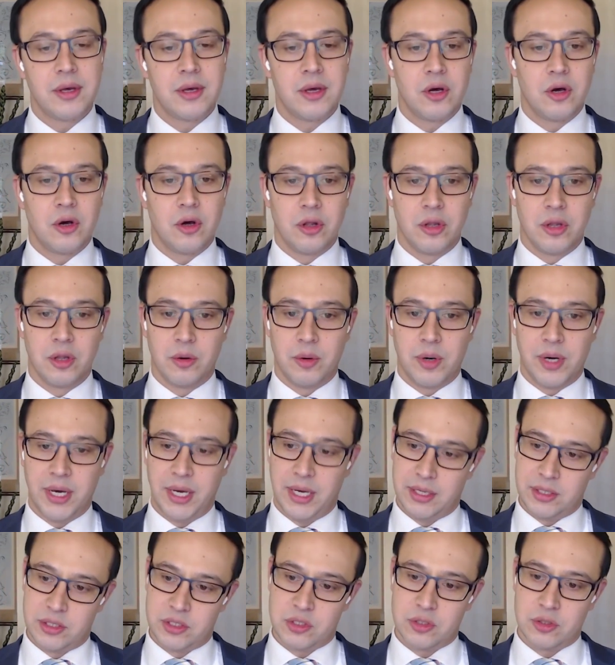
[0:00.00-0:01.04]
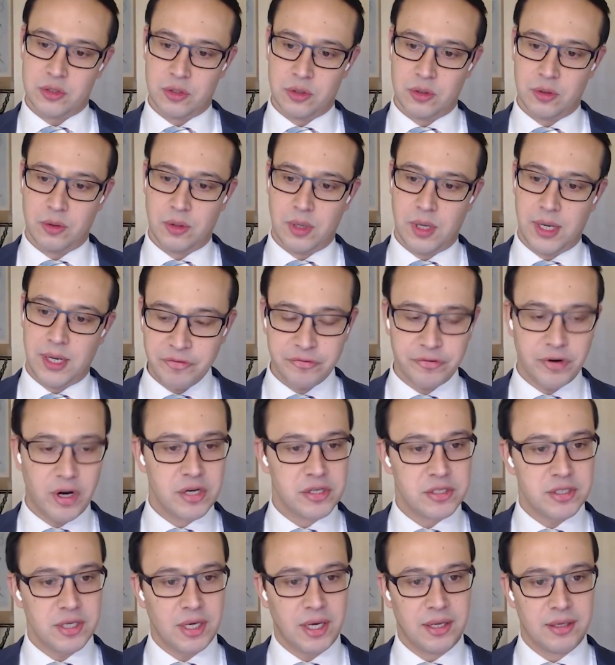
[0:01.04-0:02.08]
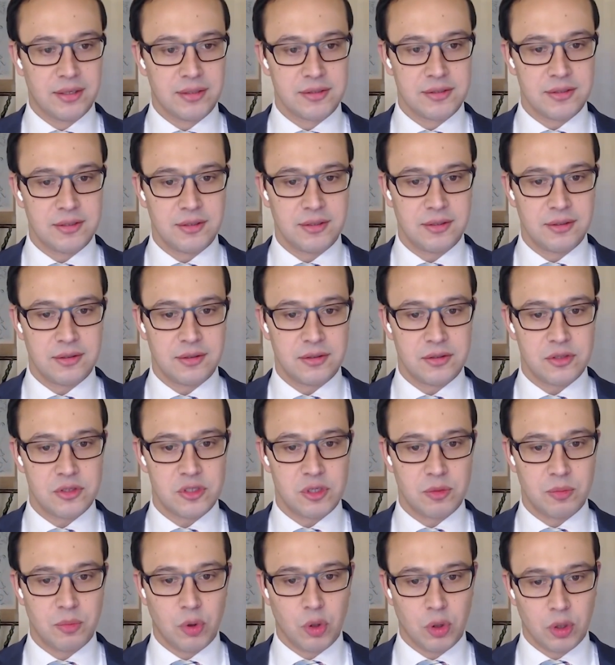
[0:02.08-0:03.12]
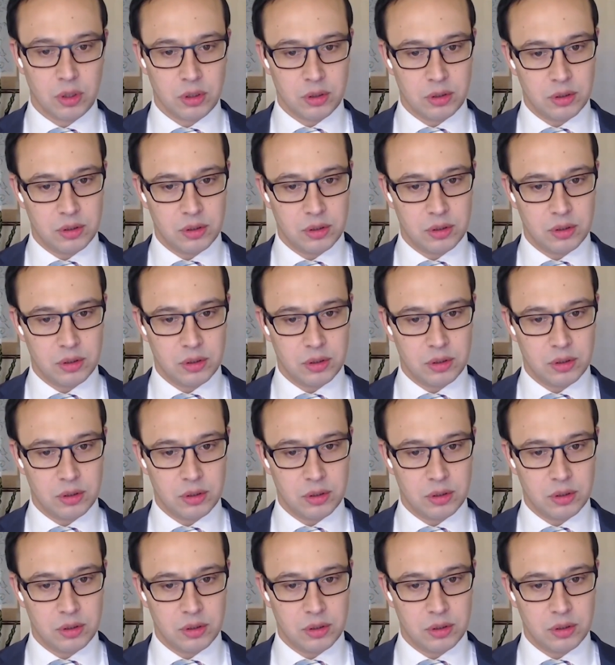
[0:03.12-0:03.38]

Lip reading: all the way to front end support,